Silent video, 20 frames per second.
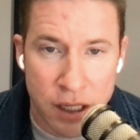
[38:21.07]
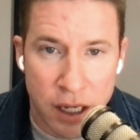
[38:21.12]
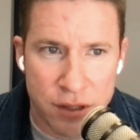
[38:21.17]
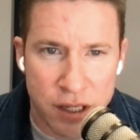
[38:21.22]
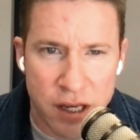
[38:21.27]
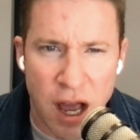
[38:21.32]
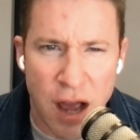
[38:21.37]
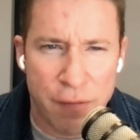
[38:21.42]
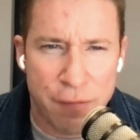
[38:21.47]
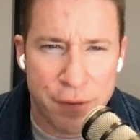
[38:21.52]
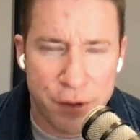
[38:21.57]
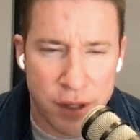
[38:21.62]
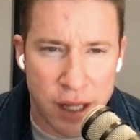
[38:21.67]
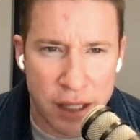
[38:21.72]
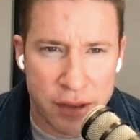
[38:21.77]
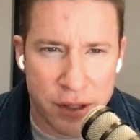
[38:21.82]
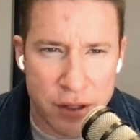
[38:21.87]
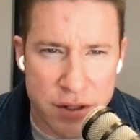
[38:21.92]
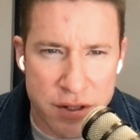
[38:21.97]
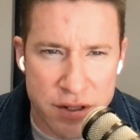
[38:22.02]
To not feel
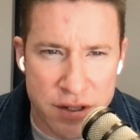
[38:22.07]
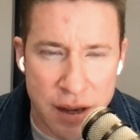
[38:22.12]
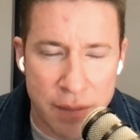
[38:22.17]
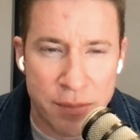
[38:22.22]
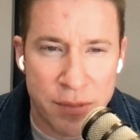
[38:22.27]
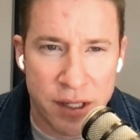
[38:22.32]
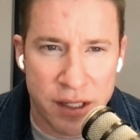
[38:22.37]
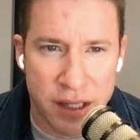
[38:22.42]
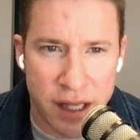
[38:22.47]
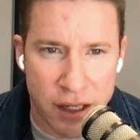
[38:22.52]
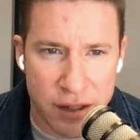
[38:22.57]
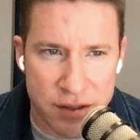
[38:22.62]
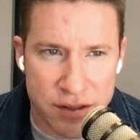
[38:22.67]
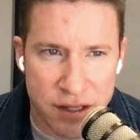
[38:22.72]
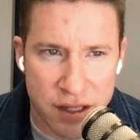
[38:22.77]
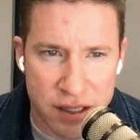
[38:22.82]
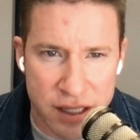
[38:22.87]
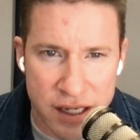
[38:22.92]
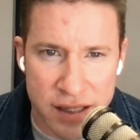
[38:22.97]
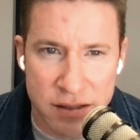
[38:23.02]
like there's something else
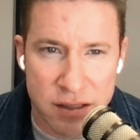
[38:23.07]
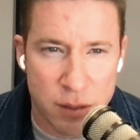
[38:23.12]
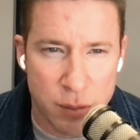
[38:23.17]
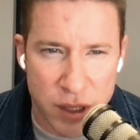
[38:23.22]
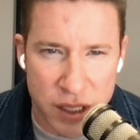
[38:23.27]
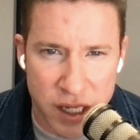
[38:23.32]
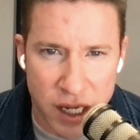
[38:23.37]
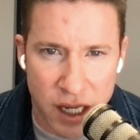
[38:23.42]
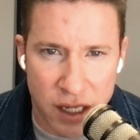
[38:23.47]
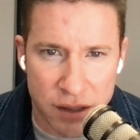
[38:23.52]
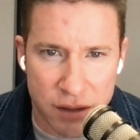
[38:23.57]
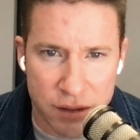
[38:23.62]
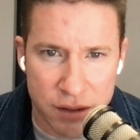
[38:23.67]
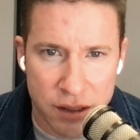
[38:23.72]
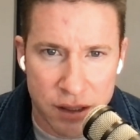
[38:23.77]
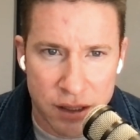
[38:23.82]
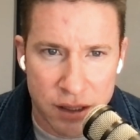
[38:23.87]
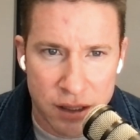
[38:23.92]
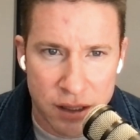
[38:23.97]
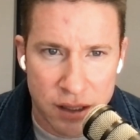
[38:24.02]
that needs to be done.
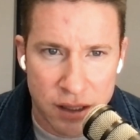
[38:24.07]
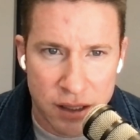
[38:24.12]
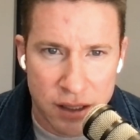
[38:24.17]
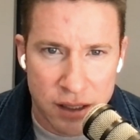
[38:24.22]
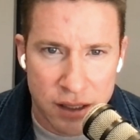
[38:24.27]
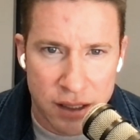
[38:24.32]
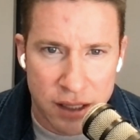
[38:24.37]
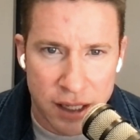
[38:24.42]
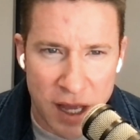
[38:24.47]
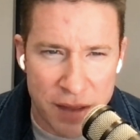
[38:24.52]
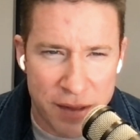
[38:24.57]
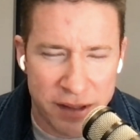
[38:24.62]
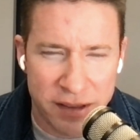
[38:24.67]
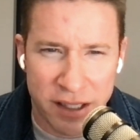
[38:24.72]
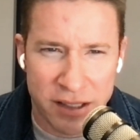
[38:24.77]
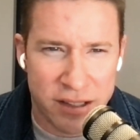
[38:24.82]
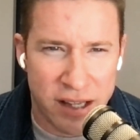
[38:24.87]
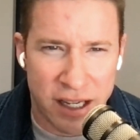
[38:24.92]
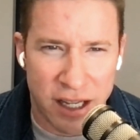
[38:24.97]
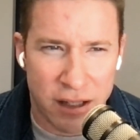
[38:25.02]
I think
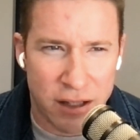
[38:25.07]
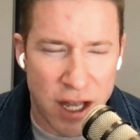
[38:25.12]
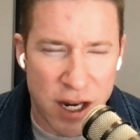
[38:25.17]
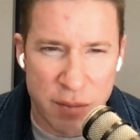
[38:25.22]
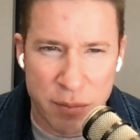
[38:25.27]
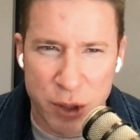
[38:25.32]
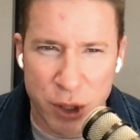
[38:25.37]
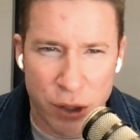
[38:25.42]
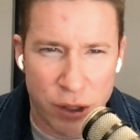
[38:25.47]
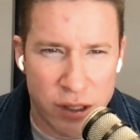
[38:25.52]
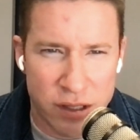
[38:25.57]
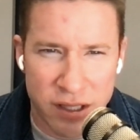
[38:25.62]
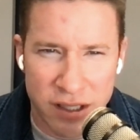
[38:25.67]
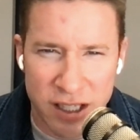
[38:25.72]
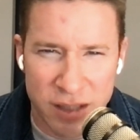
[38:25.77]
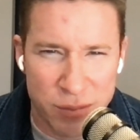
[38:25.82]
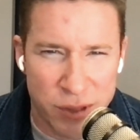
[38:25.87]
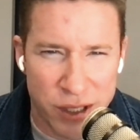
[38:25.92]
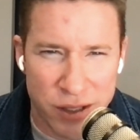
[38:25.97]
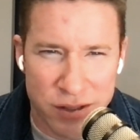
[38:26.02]
there's like a lot of Puritan
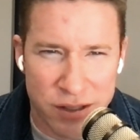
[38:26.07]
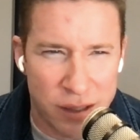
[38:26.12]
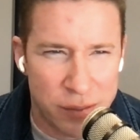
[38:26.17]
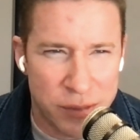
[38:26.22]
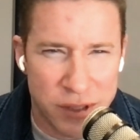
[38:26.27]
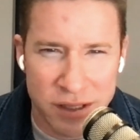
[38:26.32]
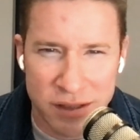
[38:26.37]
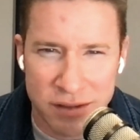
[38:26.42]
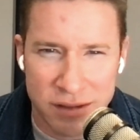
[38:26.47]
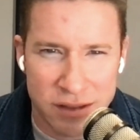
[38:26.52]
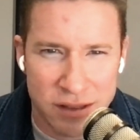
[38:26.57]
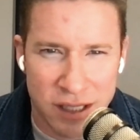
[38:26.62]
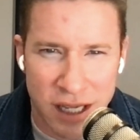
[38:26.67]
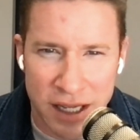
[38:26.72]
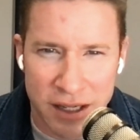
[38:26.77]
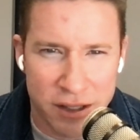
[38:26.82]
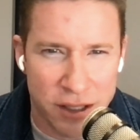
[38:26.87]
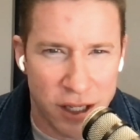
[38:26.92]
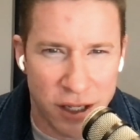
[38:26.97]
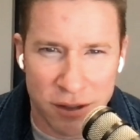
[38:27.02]
in me or something.
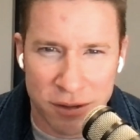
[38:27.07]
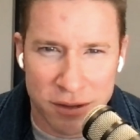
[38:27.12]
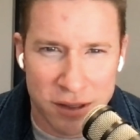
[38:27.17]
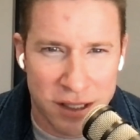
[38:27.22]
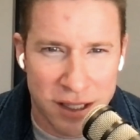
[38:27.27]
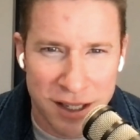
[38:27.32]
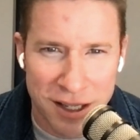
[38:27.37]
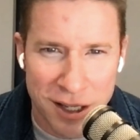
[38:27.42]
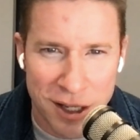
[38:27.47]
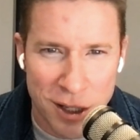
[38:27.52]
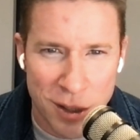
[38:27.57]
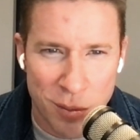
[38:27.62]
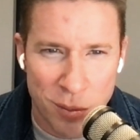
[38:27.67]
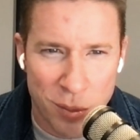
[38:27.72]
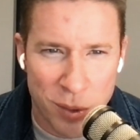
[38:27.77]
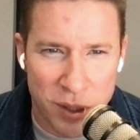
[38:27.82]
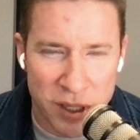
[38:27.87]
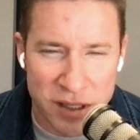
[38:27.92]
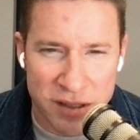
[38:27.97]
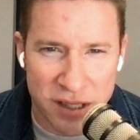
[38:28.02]
I don't know.
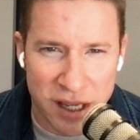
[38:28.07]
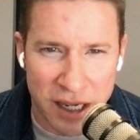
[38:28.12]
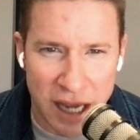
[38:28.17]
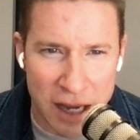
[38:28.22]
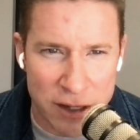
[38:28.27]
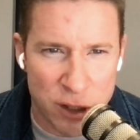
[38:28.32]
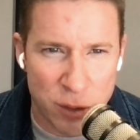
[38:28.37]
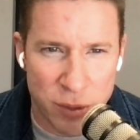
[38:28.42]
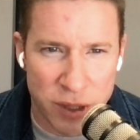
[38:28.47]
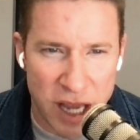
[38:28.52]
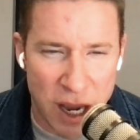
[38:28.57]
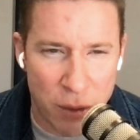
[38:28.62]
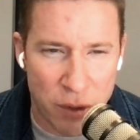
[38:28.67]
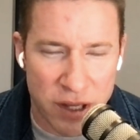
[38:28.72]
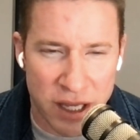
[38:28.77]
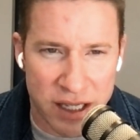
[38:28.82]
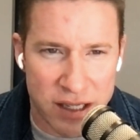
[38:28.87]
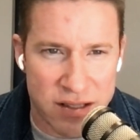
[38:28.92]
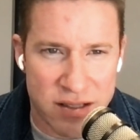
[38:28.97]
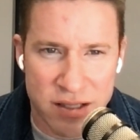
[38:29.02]
But it's like I should be out
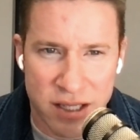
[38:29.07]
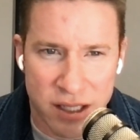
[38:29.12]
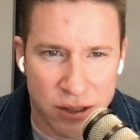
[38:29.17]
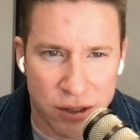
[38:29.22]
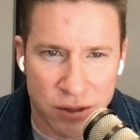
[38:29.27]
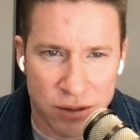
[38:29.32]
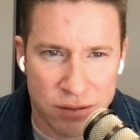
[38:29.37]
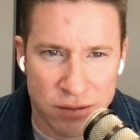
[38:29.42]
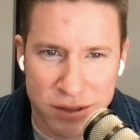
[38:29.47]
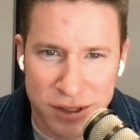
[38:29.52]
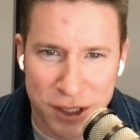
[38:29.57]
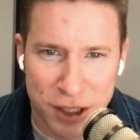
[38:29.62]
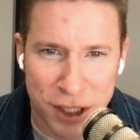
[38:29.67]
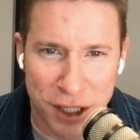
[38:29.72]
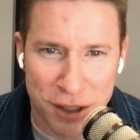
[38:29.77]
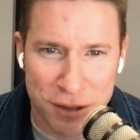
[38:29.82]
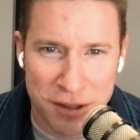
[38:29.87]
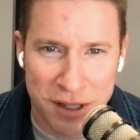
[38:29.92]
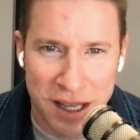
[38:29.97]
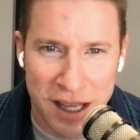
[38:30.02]
with like a sickle, you
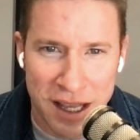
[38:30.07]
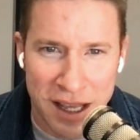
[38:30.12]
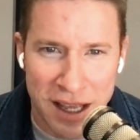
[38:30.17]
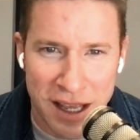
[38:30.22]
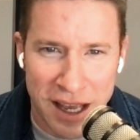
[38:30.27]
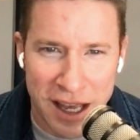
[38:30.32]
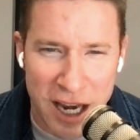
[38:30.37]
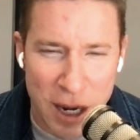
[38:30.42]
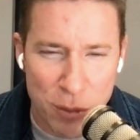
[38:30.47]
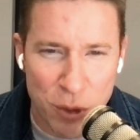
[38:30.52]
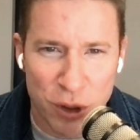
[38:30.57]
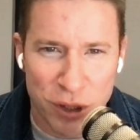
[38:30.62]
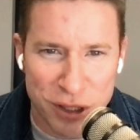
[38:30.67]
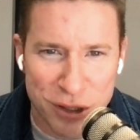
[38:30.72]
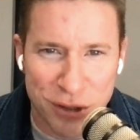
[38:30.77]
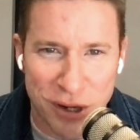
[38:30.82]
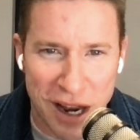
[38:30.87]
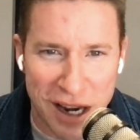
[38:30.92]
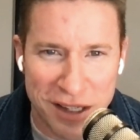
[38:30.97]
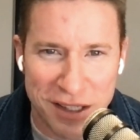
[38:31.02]
know? And I'm really
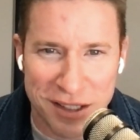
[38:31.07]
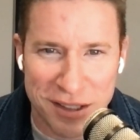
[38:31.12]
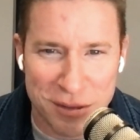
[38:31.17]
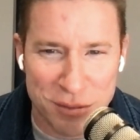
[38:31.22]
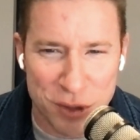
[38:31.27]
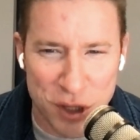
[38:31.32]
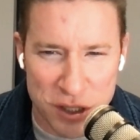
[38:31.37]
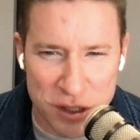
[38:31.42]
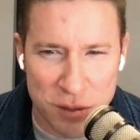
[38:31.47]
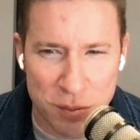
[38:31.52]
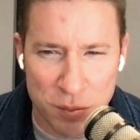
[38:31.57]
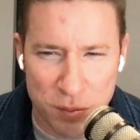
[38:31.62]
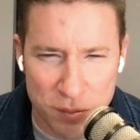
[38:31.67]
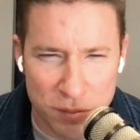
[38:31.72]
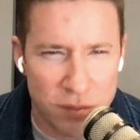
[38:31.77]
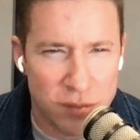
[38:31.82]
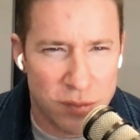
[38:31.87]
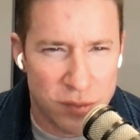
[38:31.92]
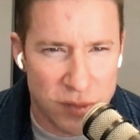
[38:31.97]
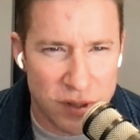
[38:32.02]
trying to just
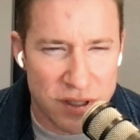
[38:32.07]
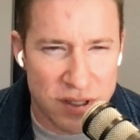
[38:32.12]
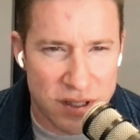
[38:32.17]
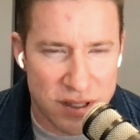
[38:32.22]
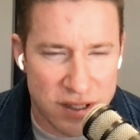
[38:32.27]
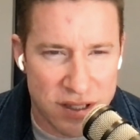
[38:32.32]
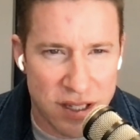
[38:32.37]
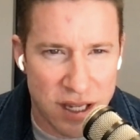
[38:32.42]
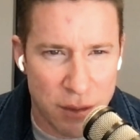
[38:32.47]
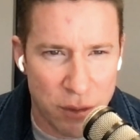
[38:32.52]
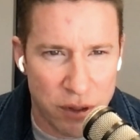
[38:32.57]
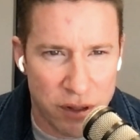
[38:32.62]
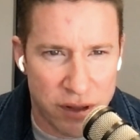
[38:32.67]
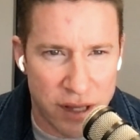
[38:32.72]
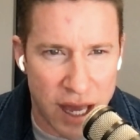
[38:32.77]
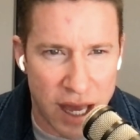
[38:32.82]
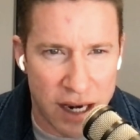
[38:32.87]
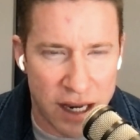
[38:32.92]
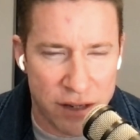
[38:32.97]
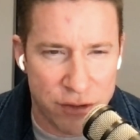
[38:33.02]
sit with
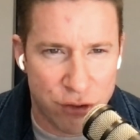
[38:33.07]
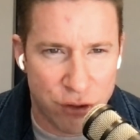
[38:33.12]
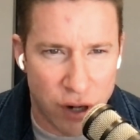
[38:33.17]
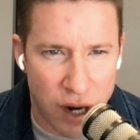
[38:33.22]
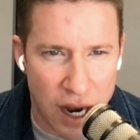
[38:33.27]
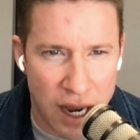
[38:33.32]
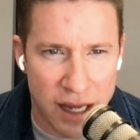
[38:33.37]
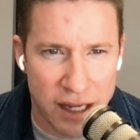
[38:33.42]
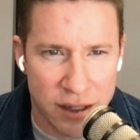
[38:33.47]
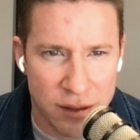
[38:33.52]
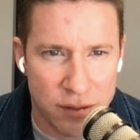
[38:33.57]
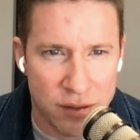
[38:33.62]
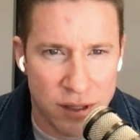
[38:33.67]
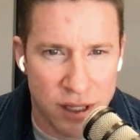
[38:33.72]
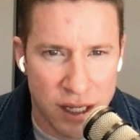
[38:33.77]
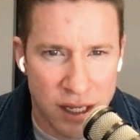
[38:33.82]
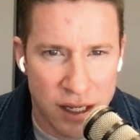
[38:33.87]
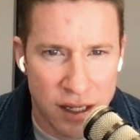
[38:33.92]
that and try and